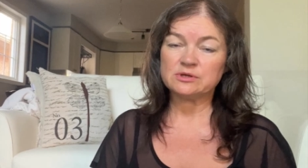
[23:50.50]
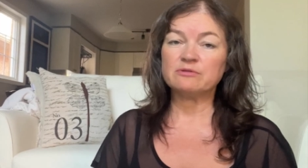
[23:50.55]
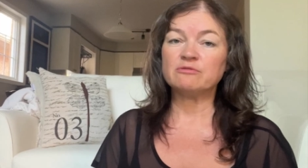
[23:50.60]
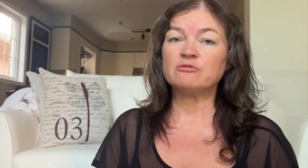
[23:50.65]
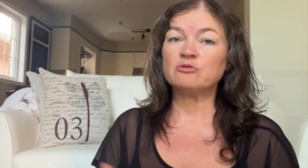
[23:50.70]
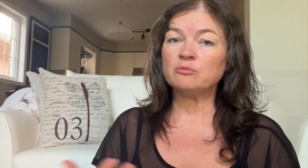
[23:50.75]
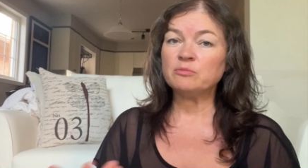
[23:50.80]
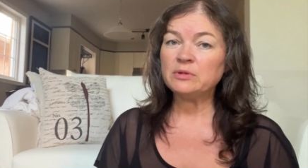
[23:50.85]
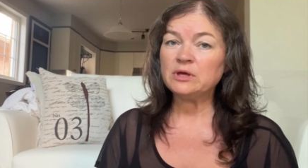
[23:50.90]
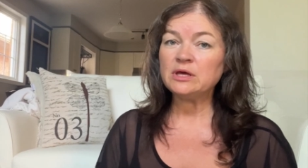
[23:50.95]

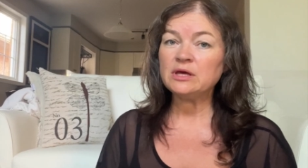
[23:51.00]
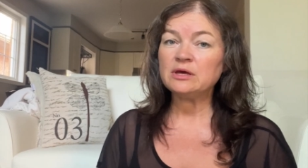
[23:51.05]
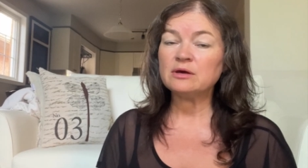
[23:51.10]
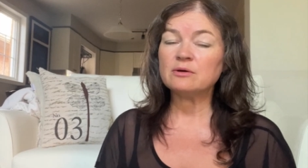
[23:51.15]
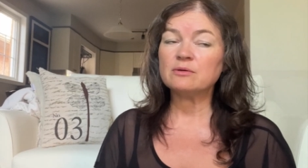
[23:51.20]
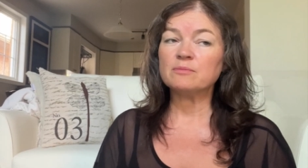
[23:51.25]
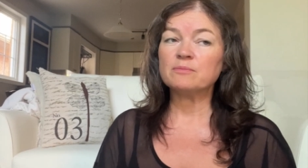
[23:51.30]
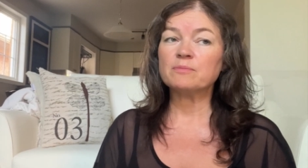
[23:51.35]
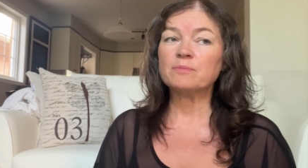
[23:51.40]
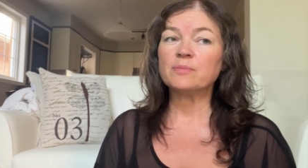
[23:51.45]
For
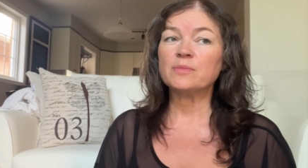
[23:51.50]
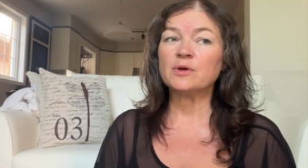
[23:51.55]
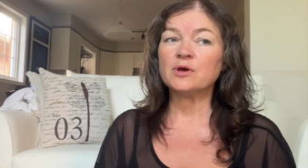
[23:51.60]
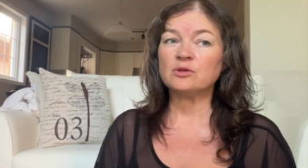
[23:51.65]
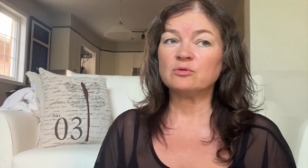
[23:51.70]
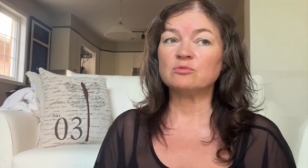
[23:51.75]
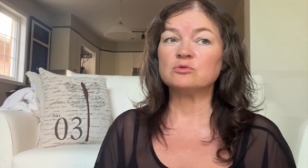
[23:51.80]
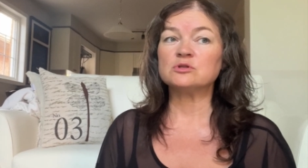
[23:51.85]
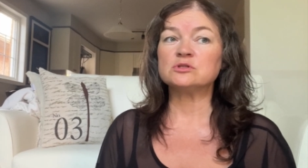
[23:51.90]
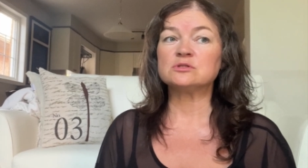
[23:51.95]
me,
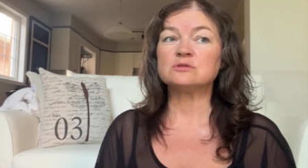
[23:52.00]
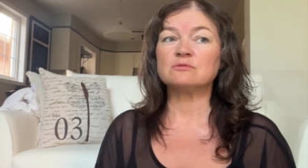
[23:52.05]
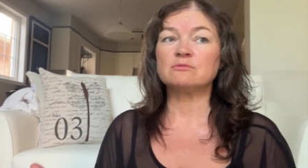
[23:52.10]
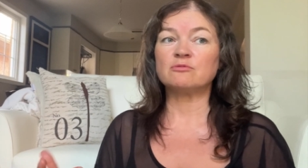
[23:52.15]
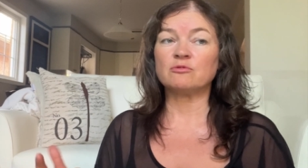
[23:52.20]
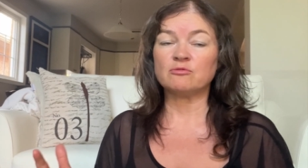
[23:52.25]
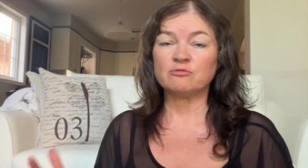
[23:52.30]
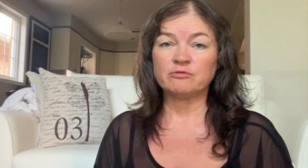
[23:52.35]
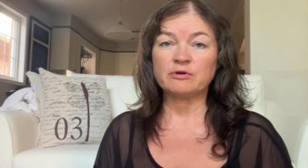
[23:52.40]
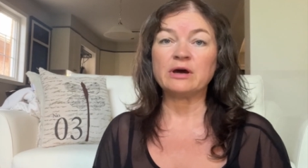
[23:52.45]
it was
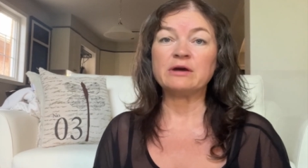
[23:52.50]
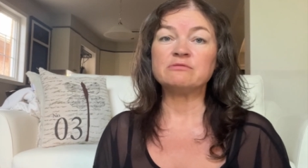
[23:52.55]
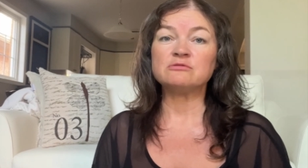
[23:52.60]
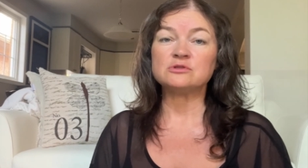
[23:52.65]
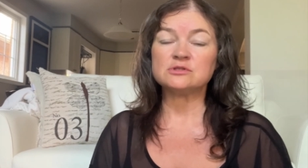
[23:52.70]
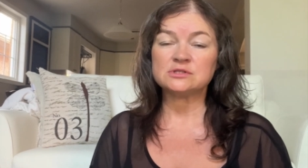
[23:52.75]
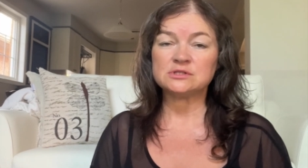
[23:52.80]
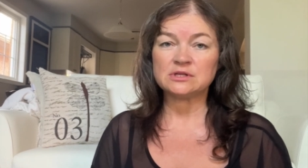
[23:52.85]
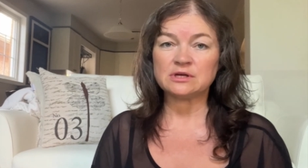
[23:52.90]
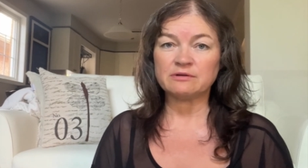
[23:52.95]
from 5
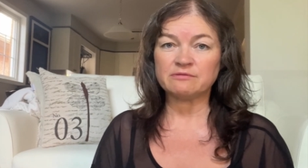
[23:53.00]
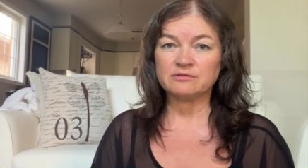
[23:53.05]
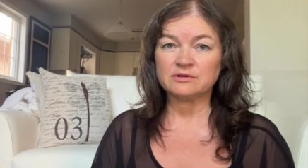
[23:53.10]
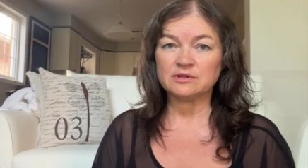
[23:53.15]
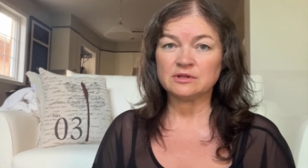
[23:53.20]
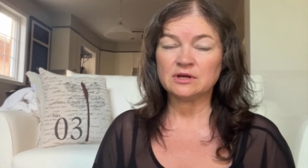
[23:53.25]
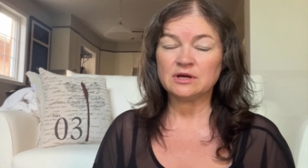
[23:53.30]
to 7.